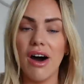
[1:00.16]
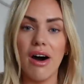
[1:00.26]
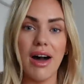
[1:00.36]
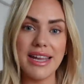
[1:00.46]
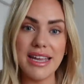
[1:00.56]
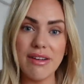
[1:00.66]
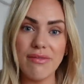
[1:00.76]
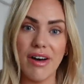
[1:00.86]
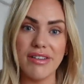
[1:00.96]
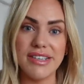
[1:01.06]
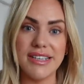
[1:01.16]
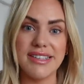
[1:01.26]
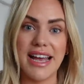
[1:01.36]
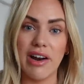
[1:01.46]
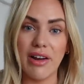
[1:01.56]
are IKEA vases
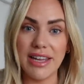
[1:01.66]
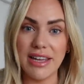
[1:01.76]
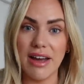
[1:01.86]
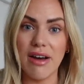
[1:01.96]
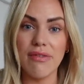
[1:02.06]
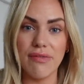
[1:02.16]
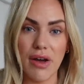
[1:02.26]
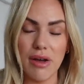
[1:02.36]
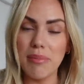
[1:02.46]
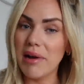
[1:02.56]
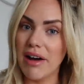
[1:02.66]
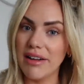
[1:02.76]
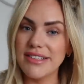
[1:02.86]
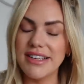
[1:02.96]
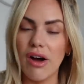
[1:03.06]
and IKEA faux
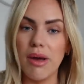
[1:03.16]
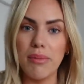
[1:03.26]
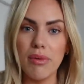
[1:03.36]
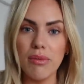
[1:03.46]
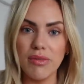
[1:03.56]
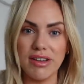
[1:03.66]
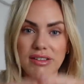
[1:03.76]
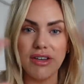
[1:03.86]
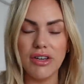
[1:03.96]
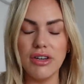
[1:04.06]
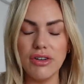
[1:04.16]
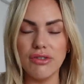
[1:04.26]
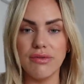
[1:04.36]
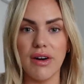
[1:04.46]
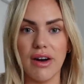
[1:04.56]
plants. Now, I bought this
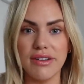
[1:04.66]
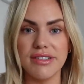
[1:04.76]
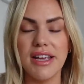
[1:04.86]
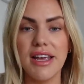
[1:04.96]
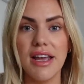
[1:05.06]
huge vase